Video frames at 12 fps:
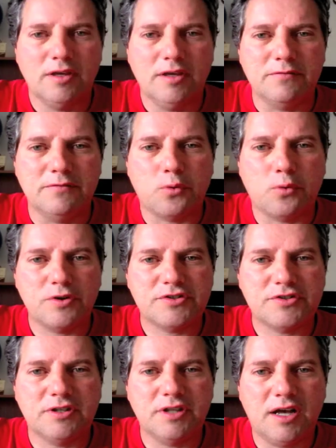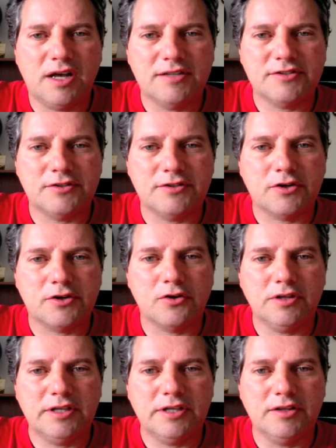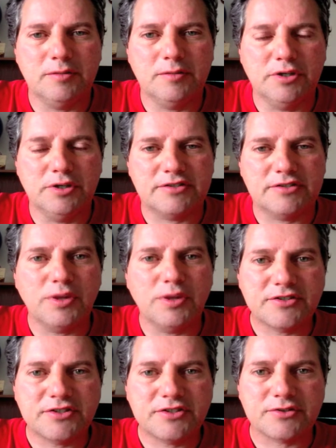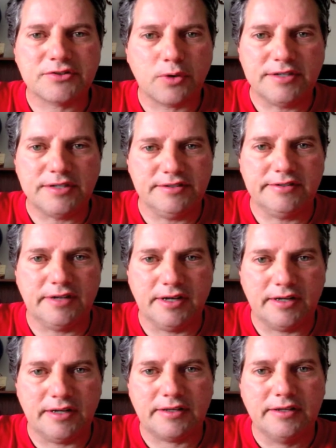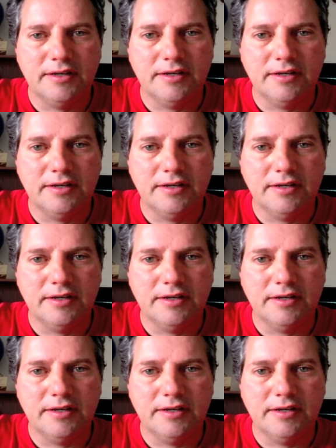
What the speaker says: Enforce the laws that are currently on the books. Well, that's just crazy talk.